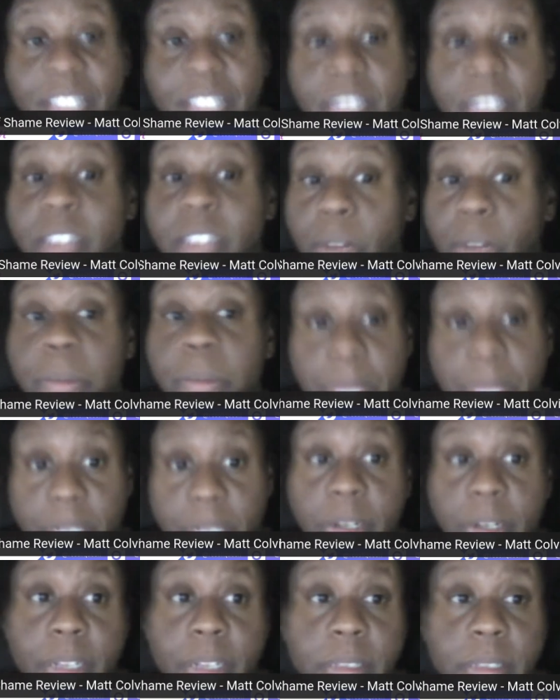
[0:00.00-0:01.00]
no, I'm
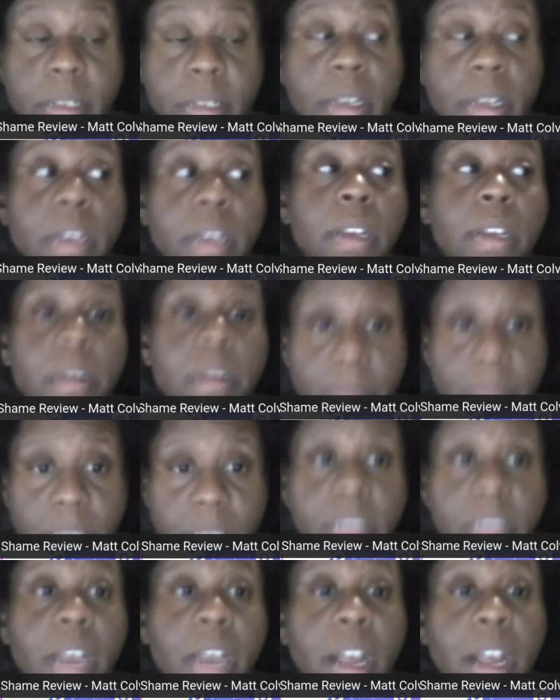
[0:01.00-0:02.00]
serious.
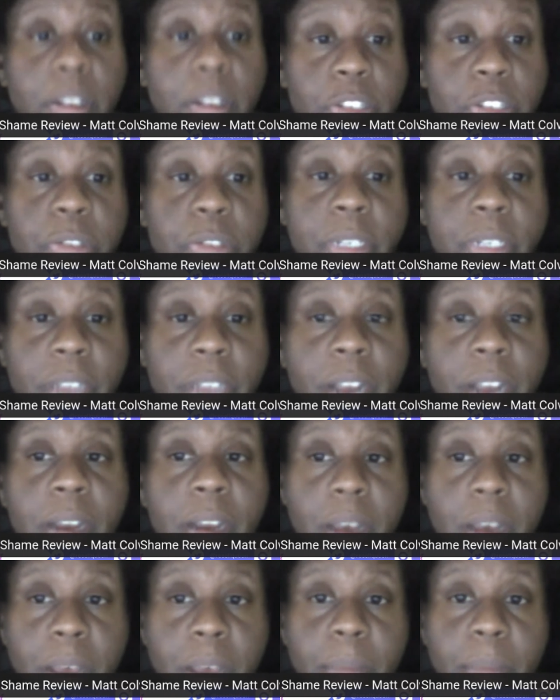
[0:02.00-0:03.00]

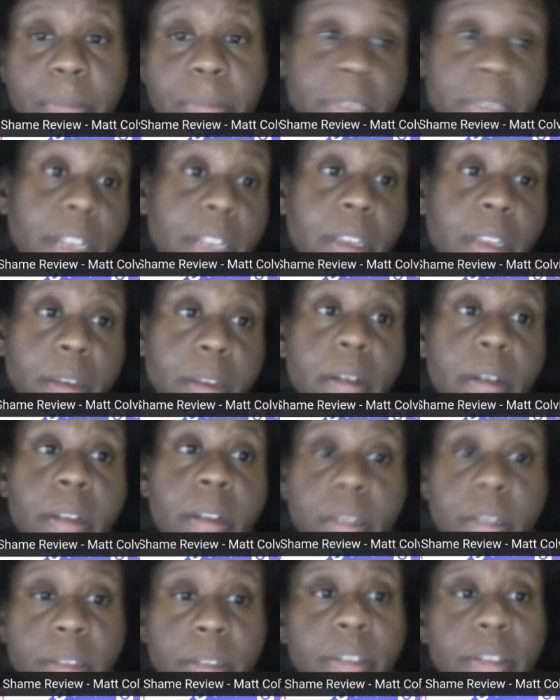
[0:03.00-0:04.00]
DollarTree.com, I'm telling
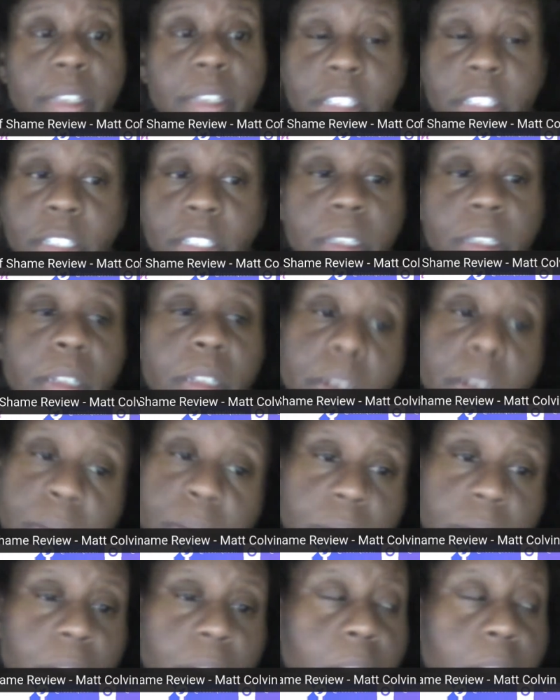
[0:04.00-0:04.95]
y'all, that's just a little